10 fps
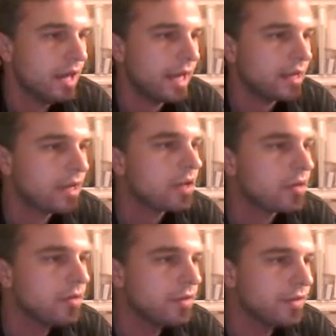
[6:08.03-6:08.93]
I
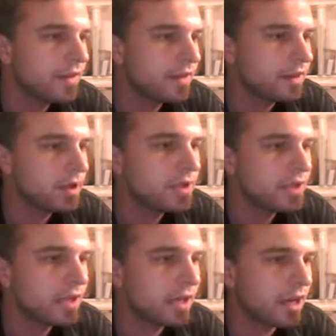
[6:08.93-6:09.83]
concluded that the
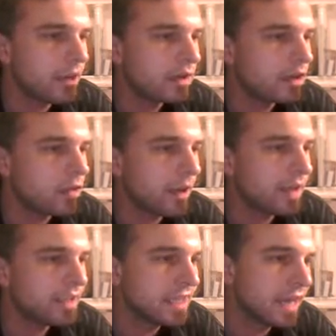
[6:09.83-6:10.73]
most economical
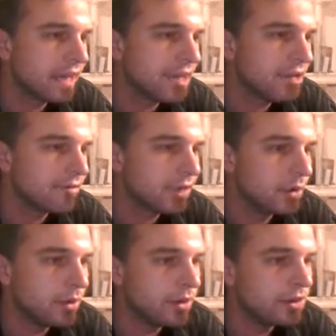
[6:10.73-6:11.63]
way to gain
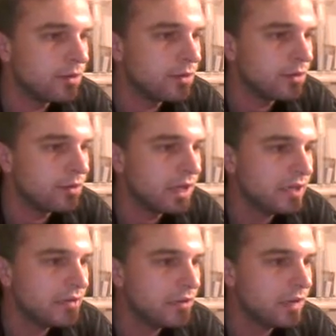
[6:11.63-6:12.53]
influence would
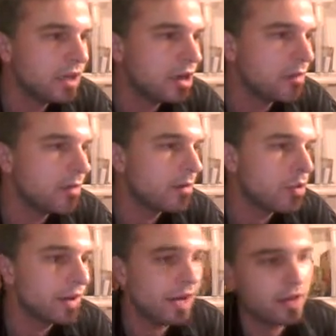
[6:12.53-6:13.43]
be to become a
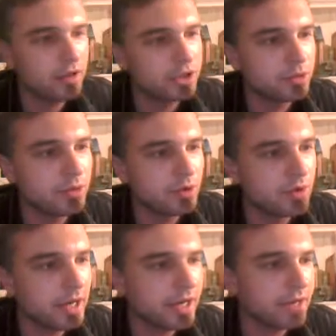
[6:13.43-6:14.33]
more
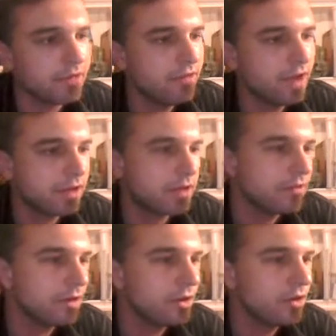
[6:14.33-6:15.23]
knowledgeable and
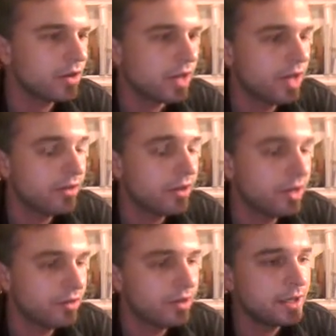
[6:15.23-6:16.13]
effective communicator
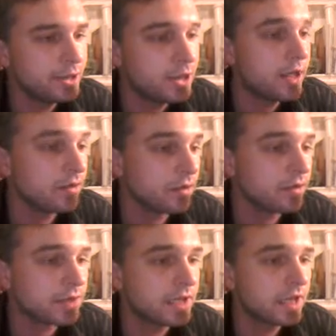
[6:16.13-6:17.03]
in a very
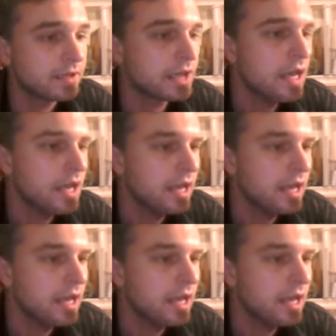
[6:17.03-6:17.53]
general sense,